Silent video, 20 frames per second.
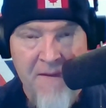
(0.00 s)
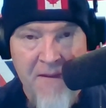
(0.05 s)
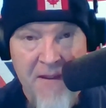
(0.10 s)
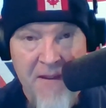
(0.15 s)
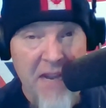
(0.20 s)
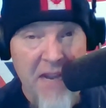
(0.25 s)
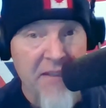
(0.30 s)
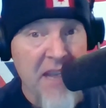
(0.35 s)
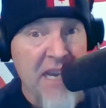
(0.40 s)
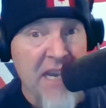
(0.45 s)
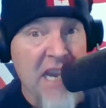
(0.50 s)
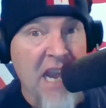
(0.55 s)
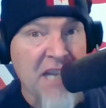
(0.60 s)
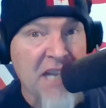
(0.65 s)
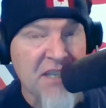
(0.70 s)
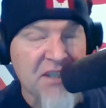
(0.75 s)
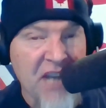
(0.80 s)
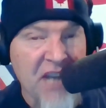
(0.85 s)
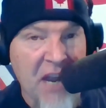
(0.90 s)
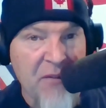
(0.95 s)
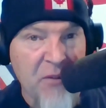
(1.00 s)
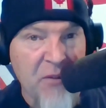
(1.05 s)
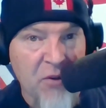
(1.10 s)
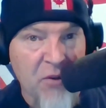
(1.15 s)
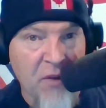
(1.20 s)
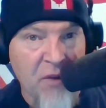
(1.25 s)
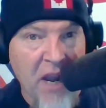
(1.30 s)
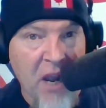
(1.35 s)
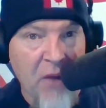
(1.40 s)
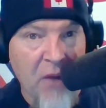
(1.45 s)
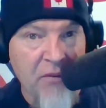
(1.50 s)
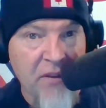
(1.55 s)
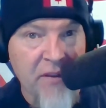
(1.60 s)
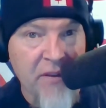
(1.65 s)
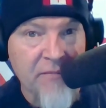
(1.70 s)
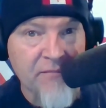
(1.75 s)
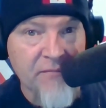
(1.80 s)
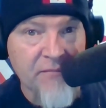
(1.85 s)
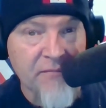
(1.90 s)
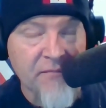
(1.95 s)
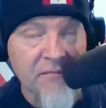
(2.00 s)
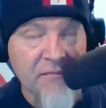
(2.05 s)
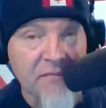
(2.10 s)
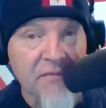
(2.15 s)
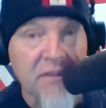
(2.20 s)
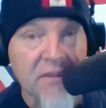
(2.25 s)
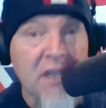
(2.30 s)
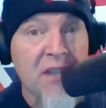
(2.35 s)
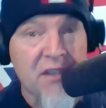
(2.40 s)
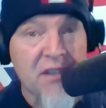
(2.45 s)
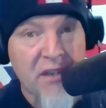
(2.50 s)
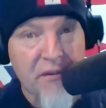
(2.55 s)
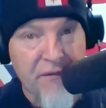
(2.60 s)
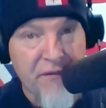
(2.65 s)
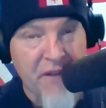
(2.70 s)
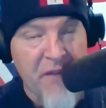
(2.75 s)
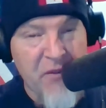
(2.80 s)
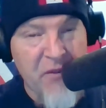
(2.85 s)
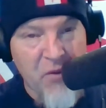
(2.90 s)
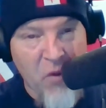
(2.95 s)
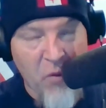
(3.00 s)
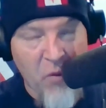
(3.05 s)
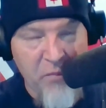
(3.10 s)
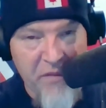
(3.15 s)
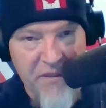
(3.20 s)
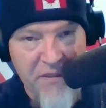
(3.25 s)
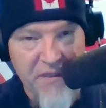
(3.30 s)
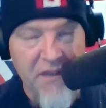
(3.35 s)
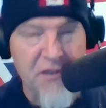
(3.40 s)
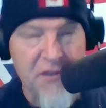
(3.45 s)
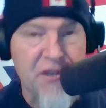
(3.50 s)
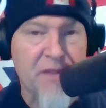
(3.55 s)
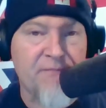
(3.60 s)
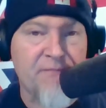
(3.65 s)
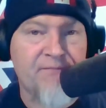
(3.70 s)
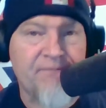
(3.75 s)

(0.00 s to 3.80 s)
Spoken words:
Yeah, they can't stand their ground to defend their own position.